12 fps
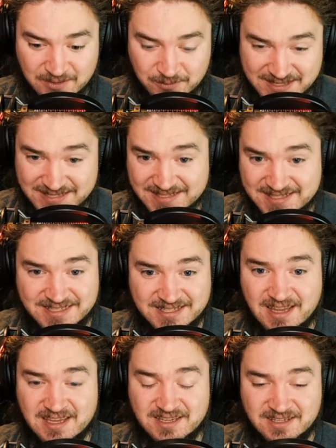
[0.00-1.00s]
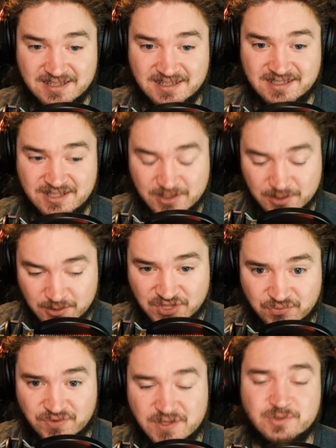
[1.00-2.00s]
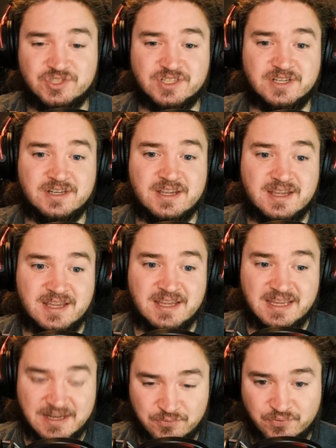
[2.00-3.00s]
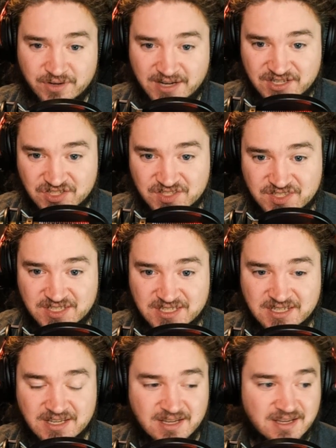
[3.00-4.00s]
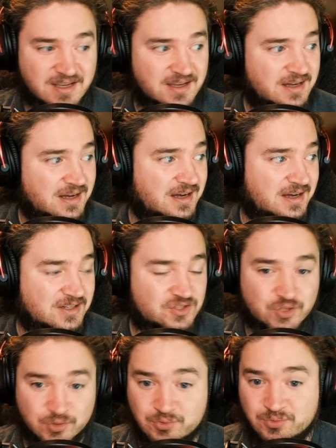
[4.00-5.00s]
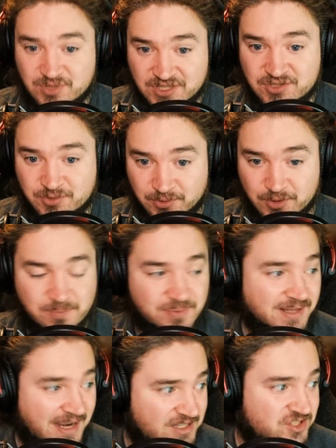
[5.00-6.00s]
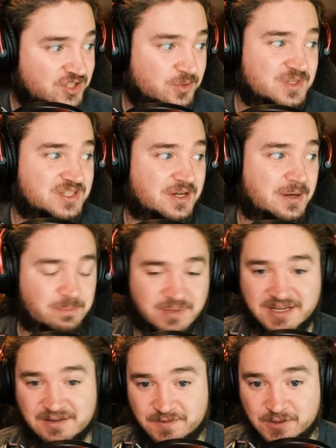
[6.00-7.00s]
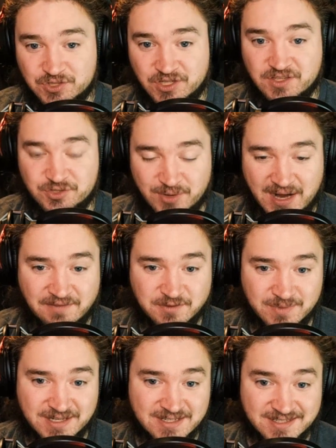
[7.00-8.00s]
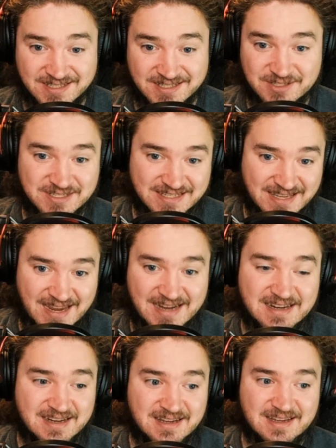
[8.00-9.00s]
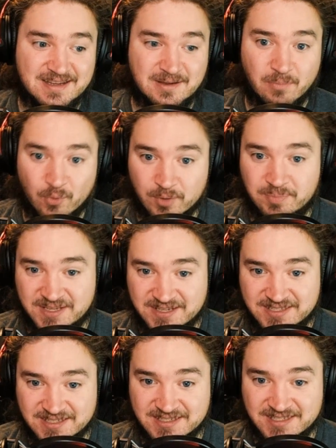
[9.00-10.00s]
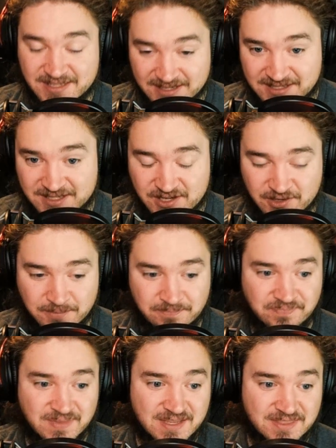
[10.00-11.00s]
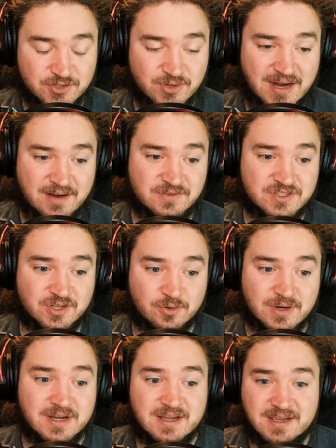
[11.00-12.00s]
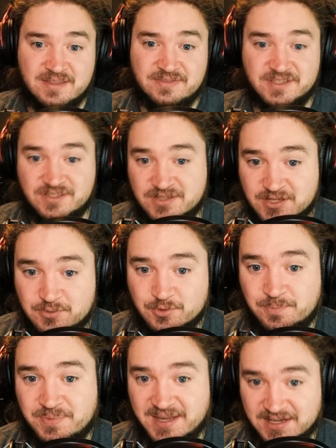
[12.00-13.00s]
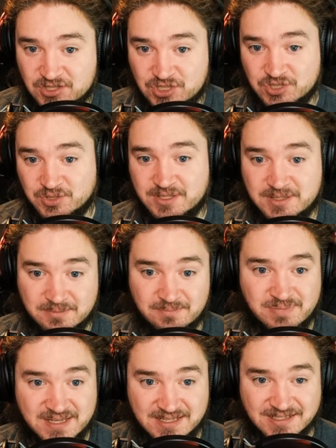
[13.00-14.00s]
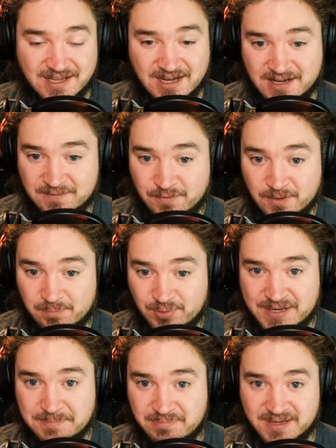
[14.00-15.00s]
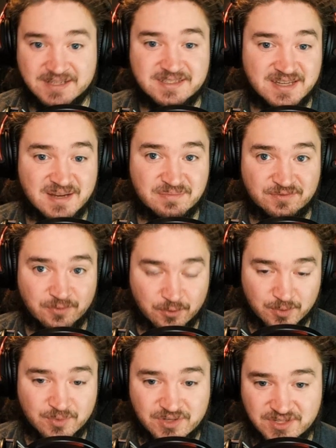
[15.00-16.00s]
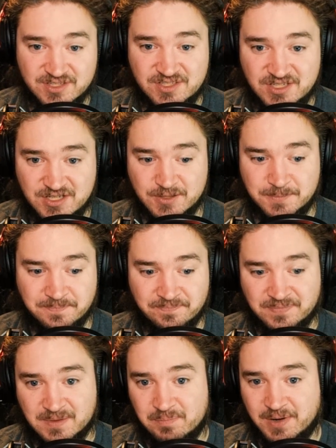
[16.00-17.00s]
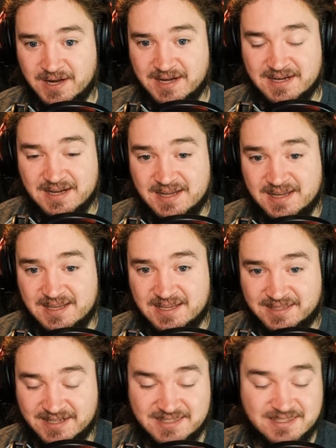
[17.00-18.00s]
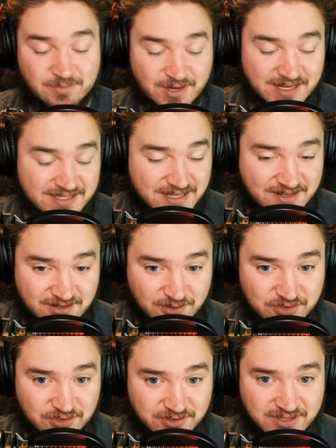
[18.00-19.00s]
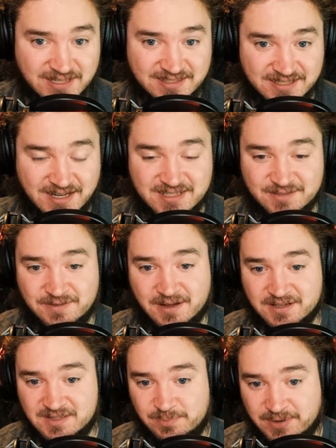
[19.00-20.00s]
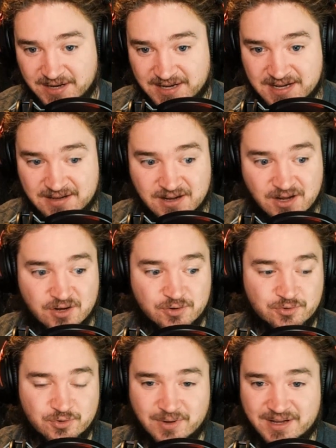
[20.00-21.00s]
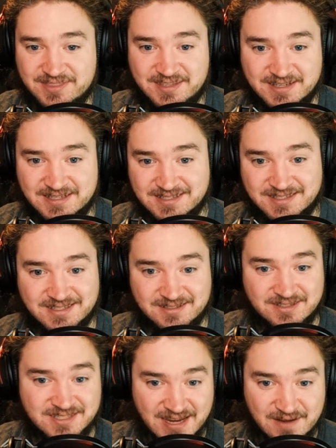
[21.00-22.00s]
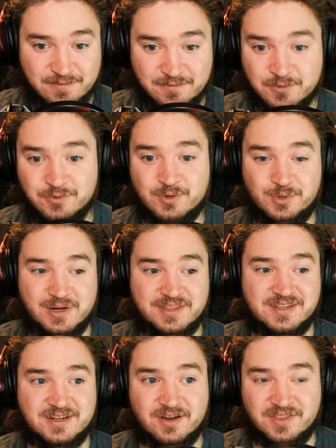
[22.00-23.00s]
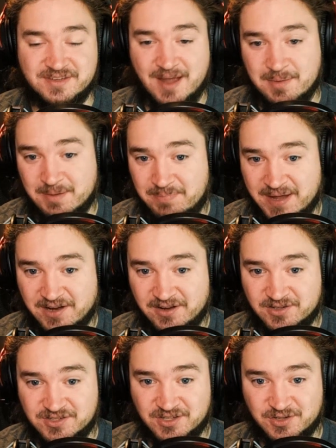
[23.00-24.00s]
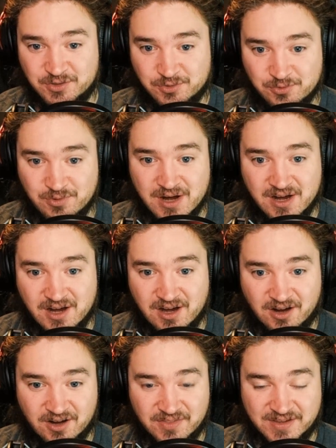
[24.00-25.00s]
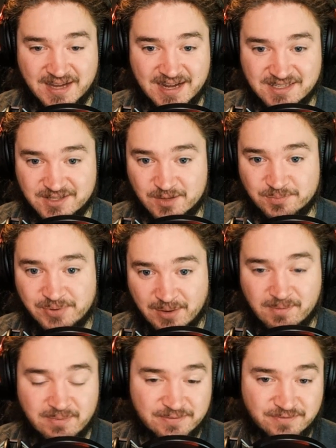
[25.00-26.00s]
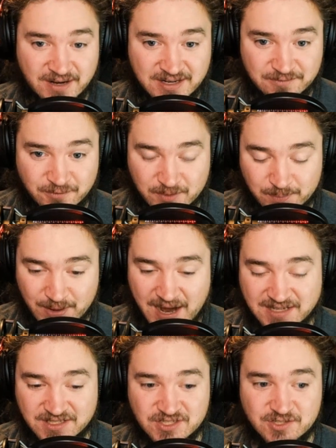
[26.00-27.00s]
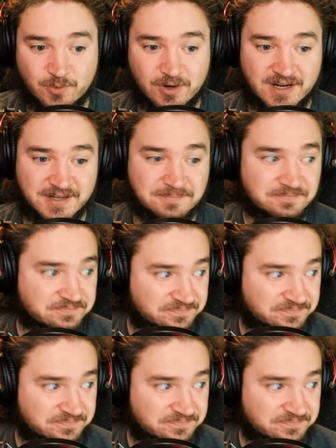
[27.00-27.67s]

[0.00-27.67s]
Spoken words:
We did see a huge infusion in free agency to this group. Last year, we saw a big infusion in the draft, and we continued to get more pieces this year in the draft. So this is a group that should be in line for a pretty big step forward this year. But we're going to take a closer look at the guys the Falcons brought in. Who do I think is safe? Who do I think are the top competitors? And who are the guys that are probably fighting for the practice squad?